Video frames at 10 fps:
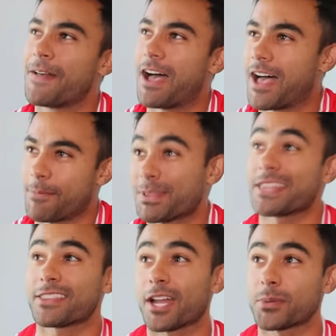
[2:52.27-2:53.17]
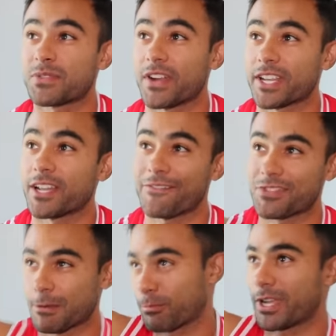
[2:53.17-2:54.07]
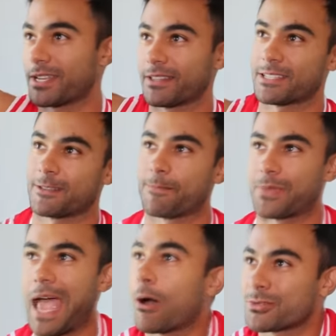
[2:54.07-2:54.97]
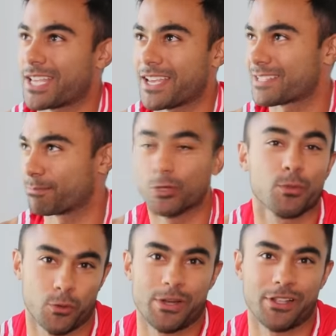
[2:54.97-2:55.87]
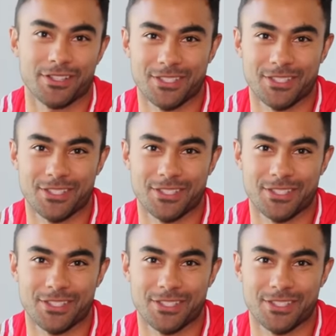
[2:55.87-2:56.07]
But then they thought it was funny enough to put into this outtakes blooper reel.